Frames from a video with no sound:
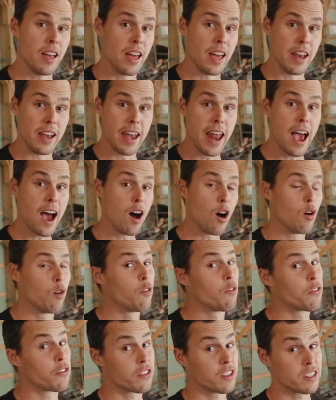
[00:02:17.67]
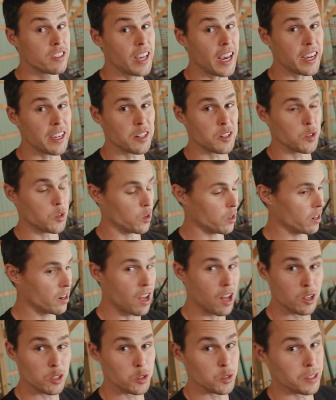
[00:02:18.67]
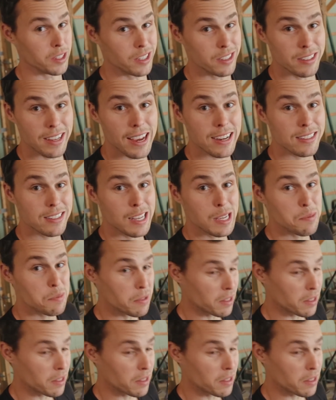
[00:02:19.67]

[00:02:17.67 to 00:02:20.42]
And now for the second door, I'll do the exact same